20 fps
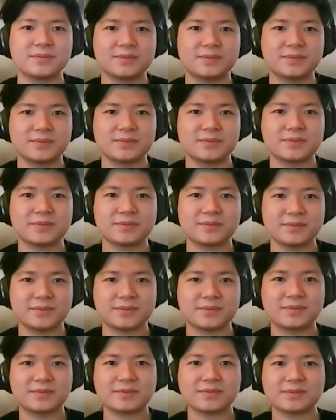
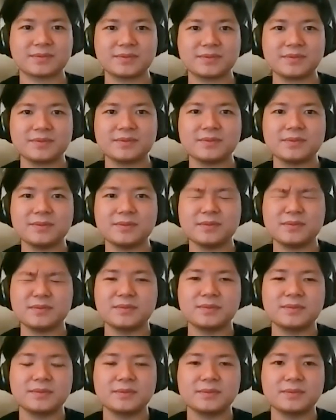
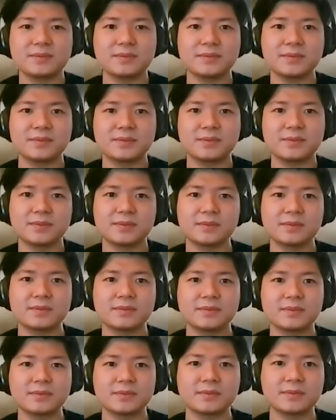
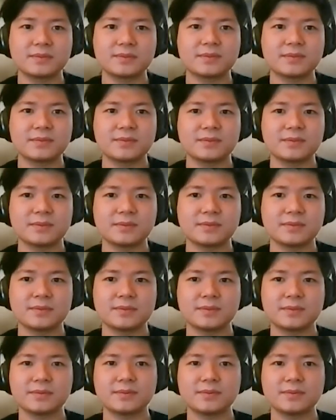
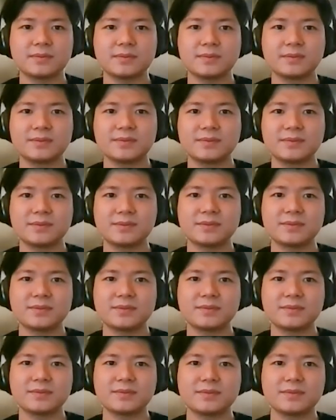
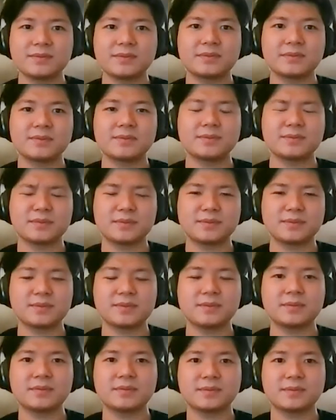
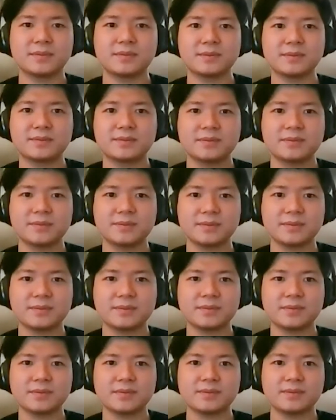
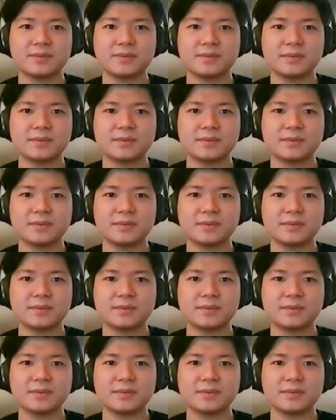No words are spoken by the person on screen.